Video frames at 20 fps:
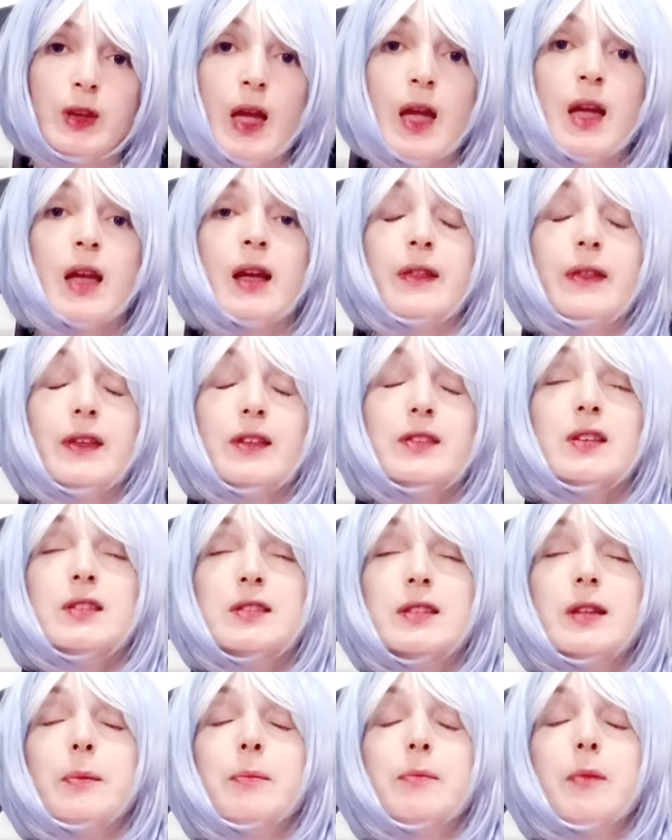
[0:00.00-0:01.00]
This is
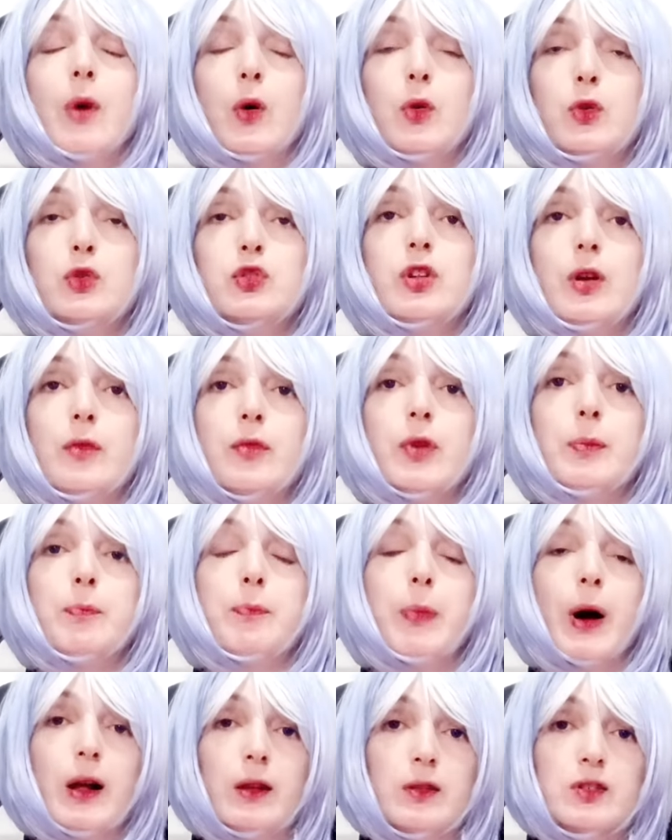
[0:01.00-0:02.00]
the most
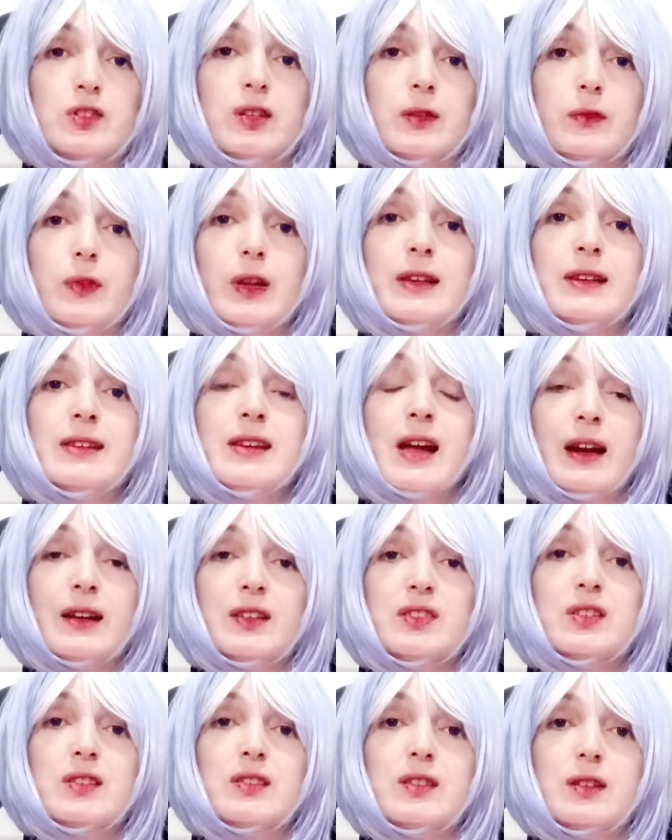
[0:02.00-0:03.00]
repulsive,
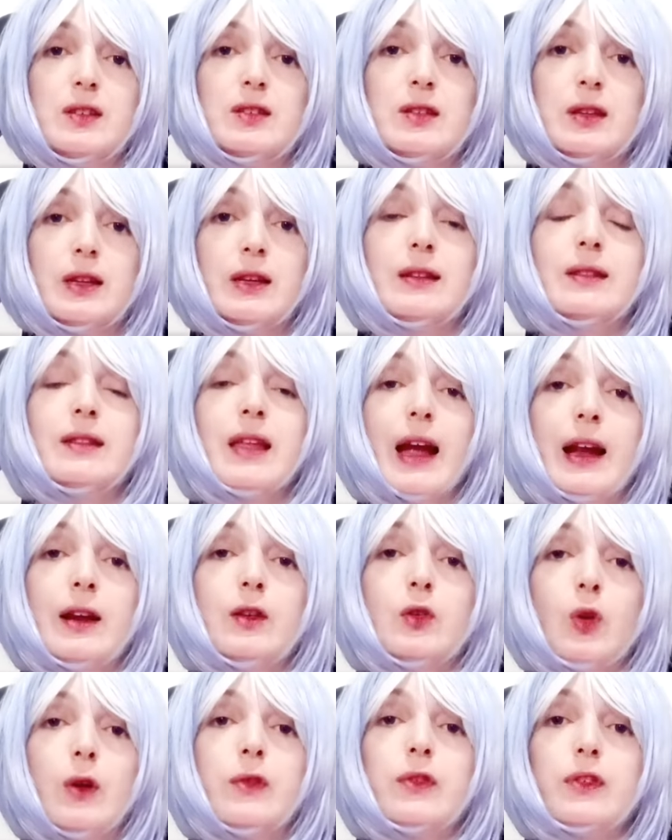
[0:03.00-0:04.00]
narcissistic
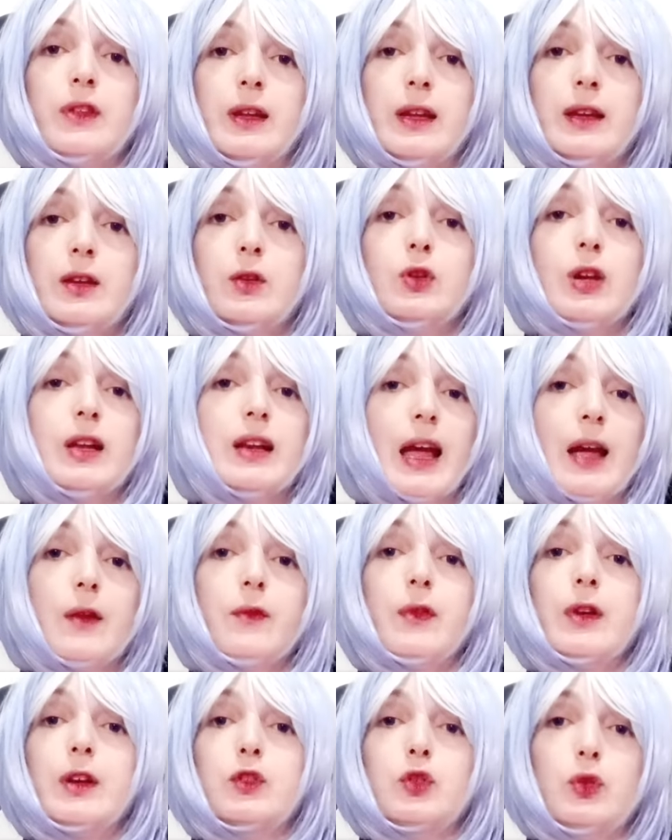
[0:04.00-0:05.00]
turn-off thing you can
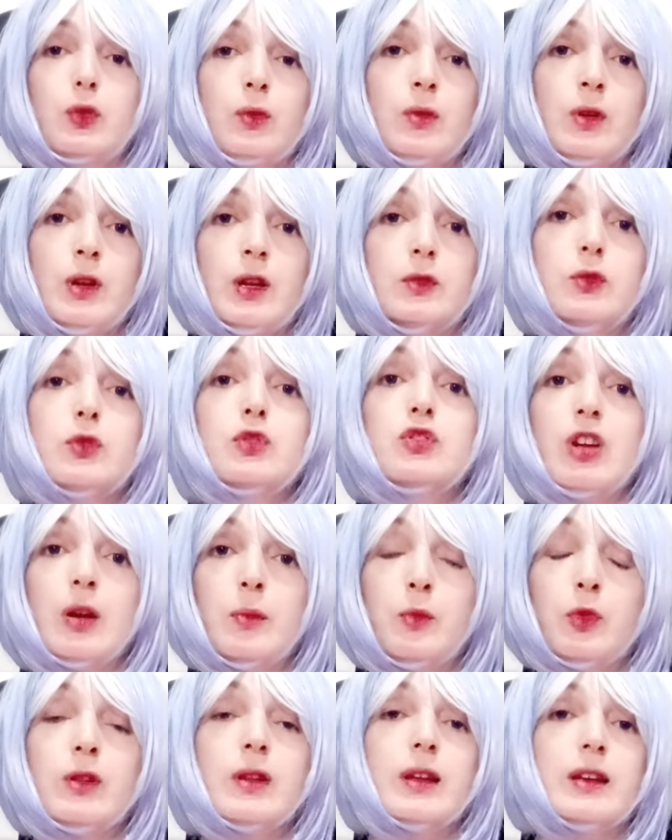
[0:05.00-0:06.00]
ever do to
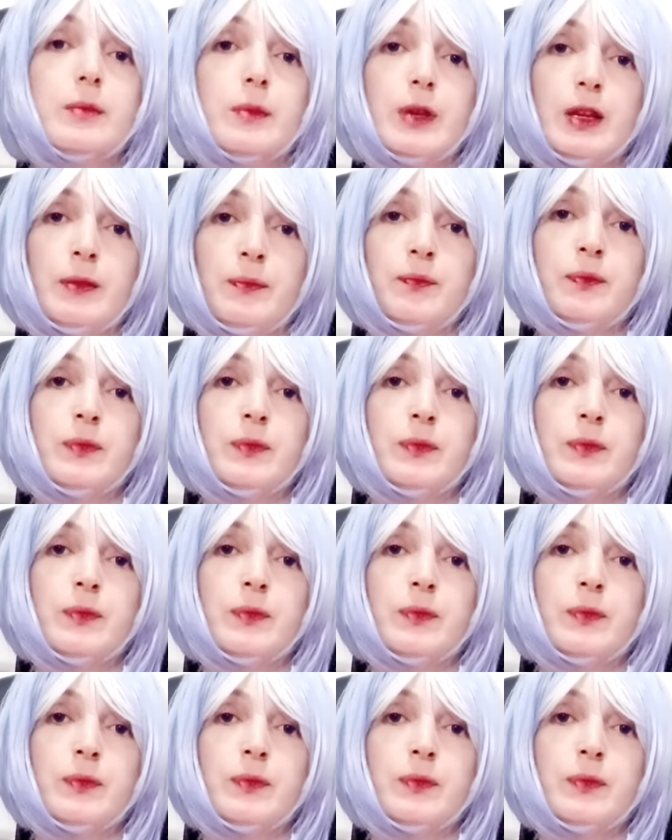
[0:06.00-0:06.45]
someone like me.